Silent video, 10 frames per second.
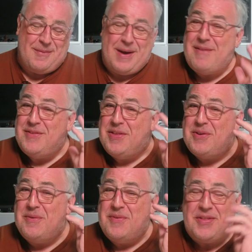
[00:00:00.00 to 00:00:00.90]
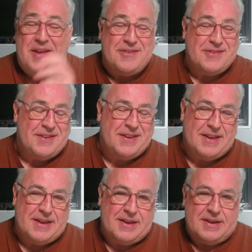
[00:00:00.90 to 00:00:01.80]
we're having this conversation
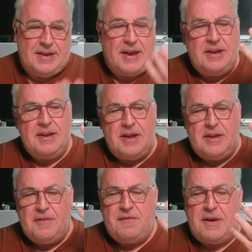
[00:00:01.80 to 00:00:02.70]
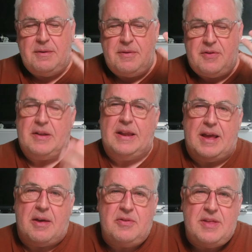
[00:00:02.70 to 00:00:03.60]
and the phone suddenly
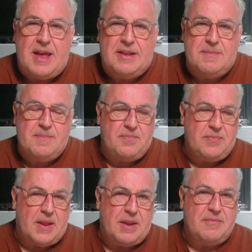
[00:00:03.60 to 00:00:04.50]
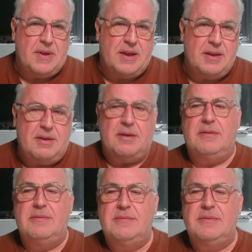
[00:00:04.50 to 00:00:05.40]
goes dead. And I'm thinking,
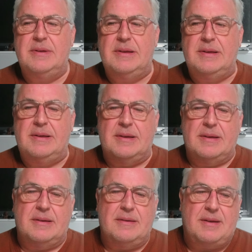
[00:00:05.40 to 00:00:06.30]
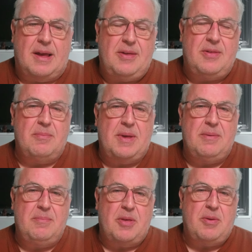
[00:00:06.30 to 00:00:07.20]
oh, okay,
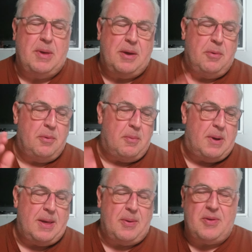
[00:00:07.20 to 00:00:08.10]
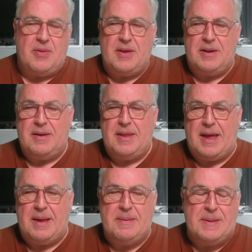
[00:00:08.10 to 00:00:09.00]
something must have been called away or something like that. A